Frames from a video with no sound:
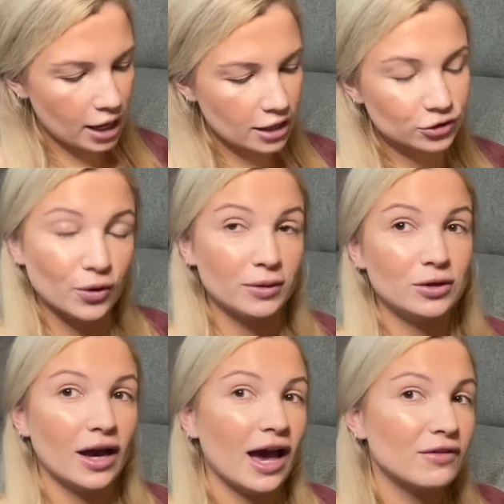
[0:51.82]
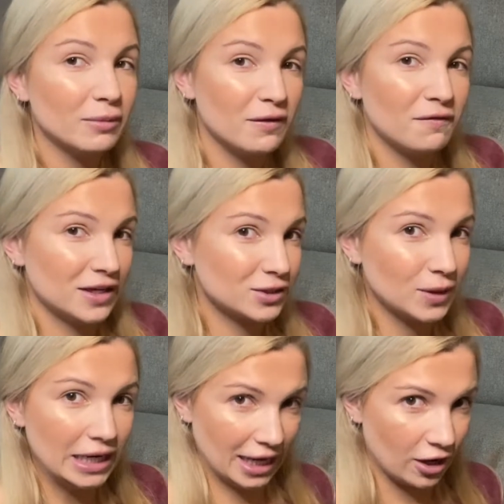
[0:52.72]
So I have it on my face
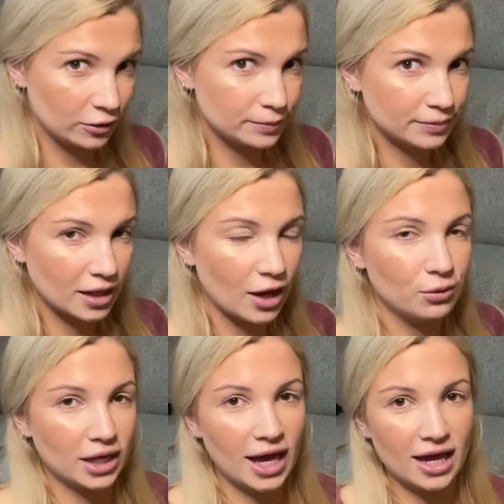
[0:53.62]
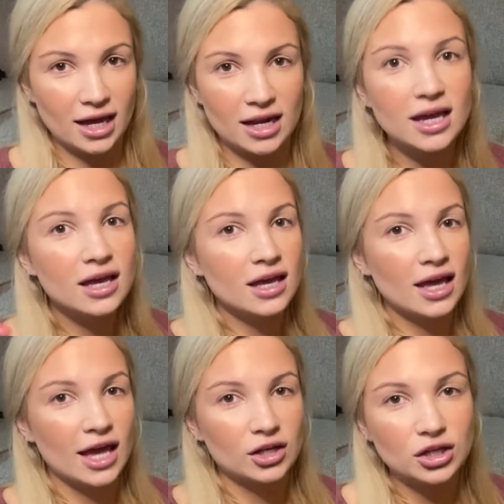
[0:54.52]
right now. I went ahead
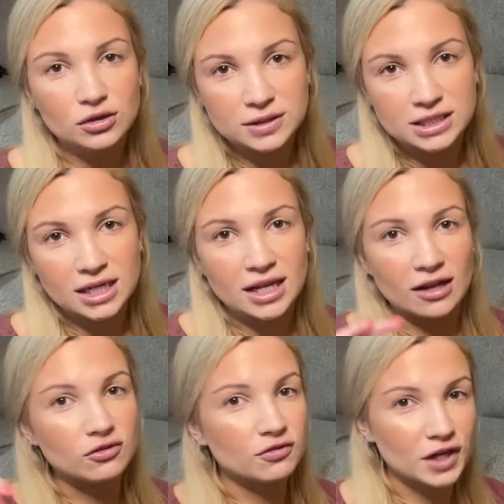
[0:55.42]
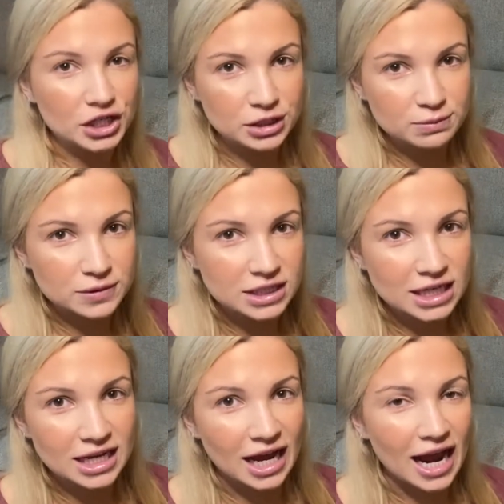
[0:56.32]
and used it and filmed,
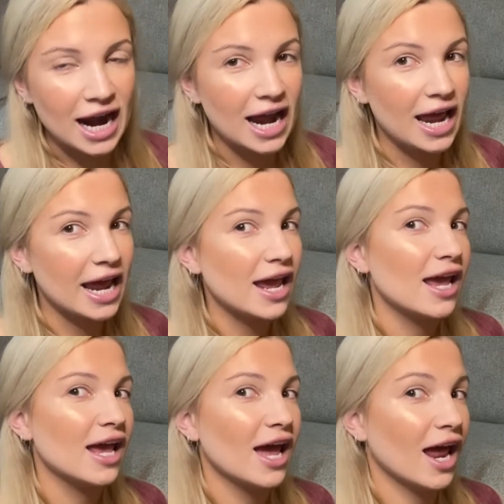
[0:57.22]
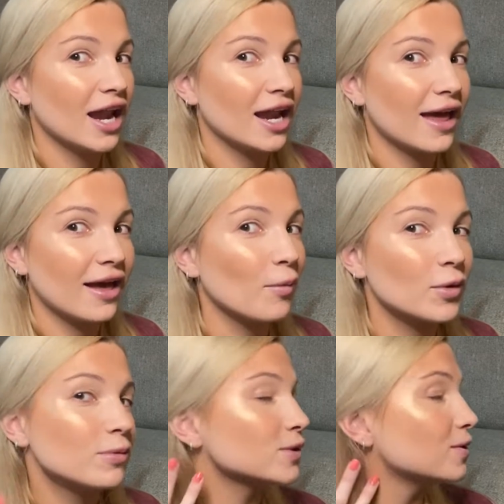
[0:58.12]
and the
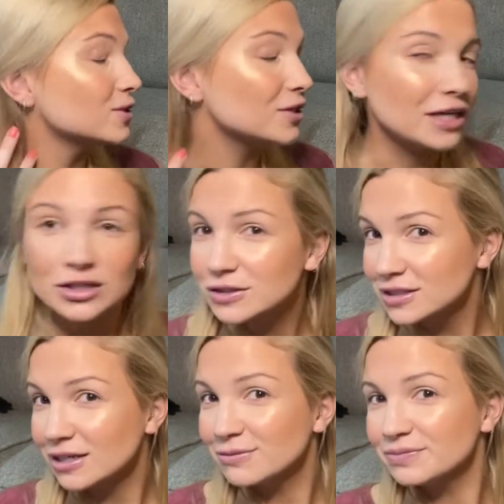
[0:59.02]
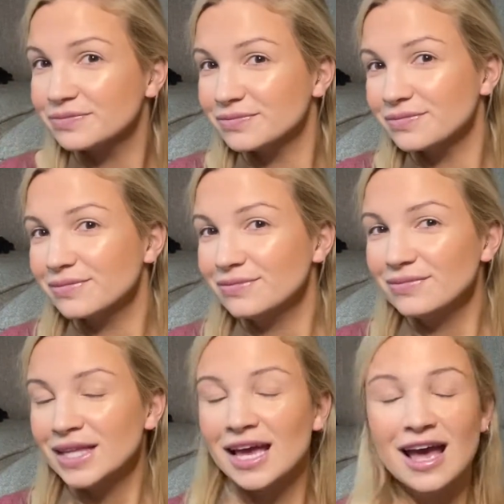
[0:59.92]
results are interesting.
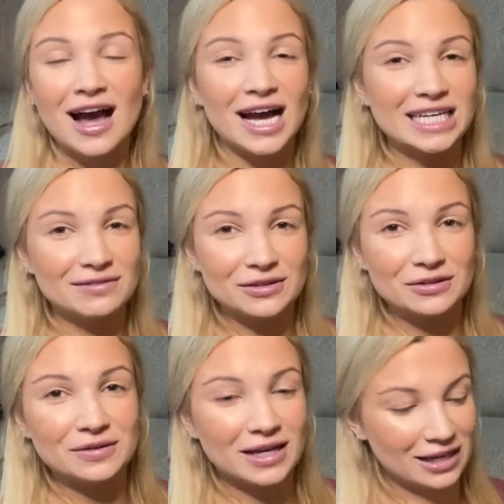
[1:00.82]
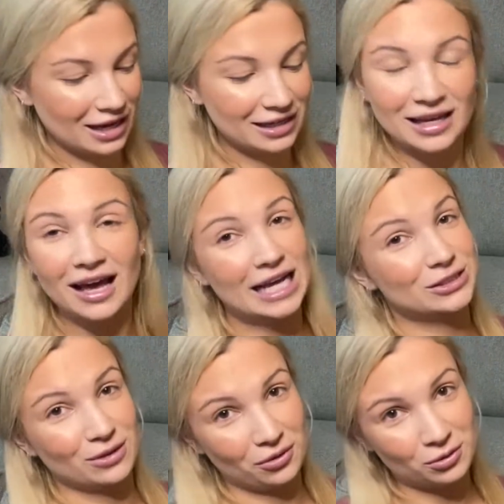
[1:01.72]
I do
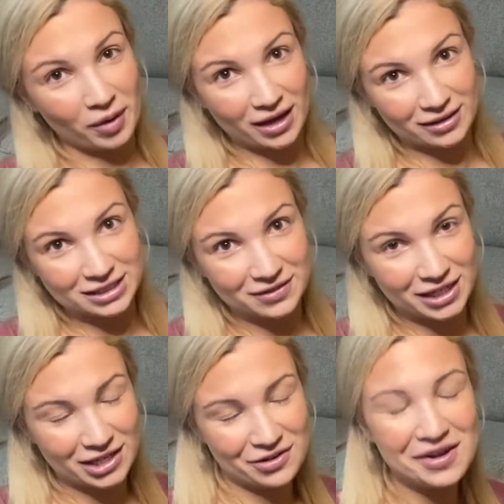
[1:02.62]
not hold back in this video,